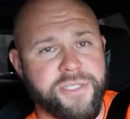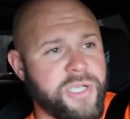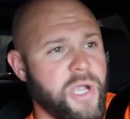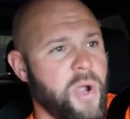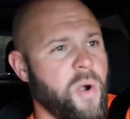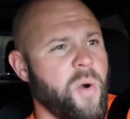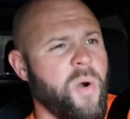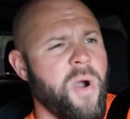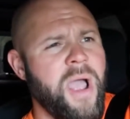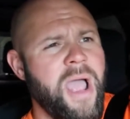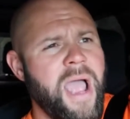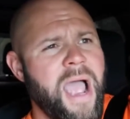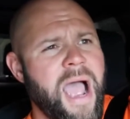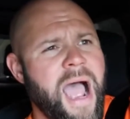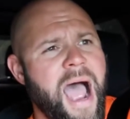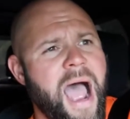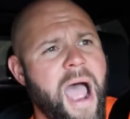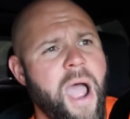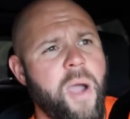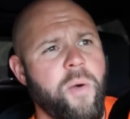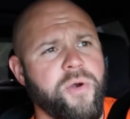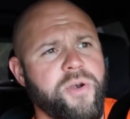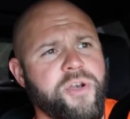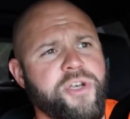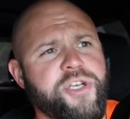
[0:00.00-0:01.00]
So
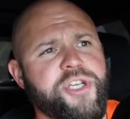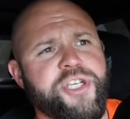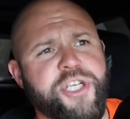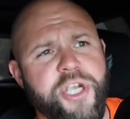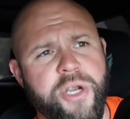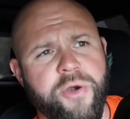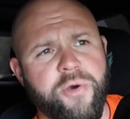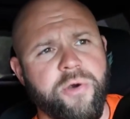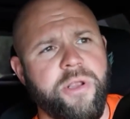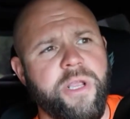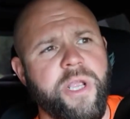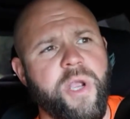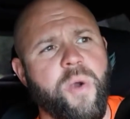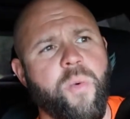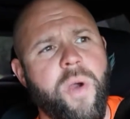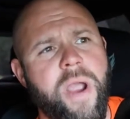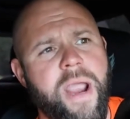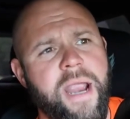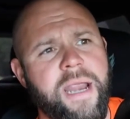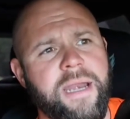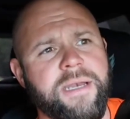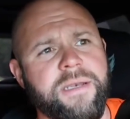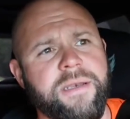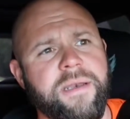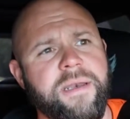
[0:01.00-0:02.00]
I would generally
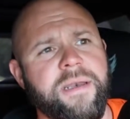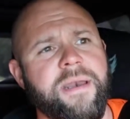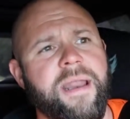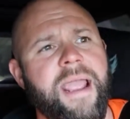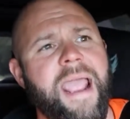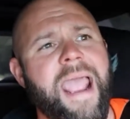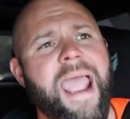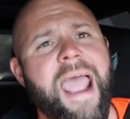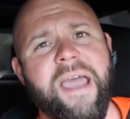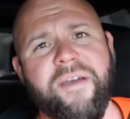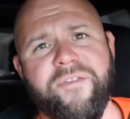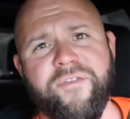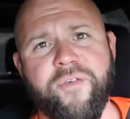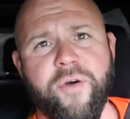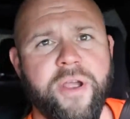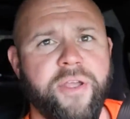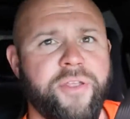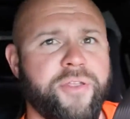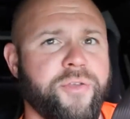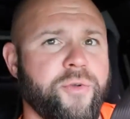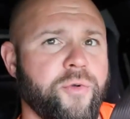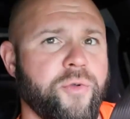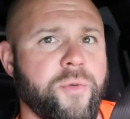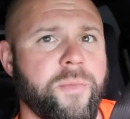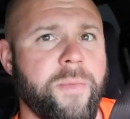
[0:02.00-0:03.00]
wait
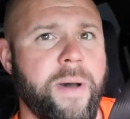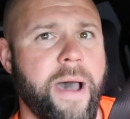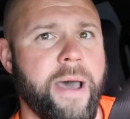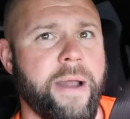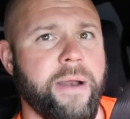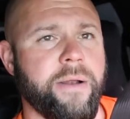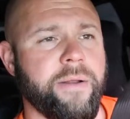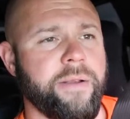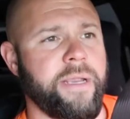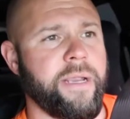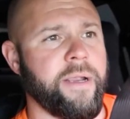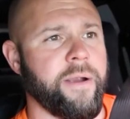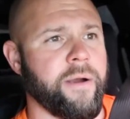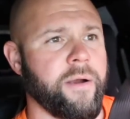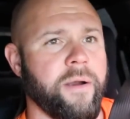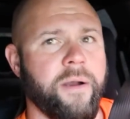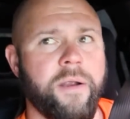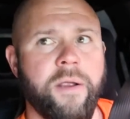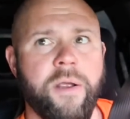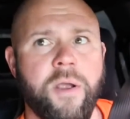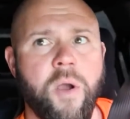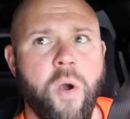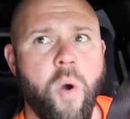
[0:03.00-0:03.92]
halfway through the model year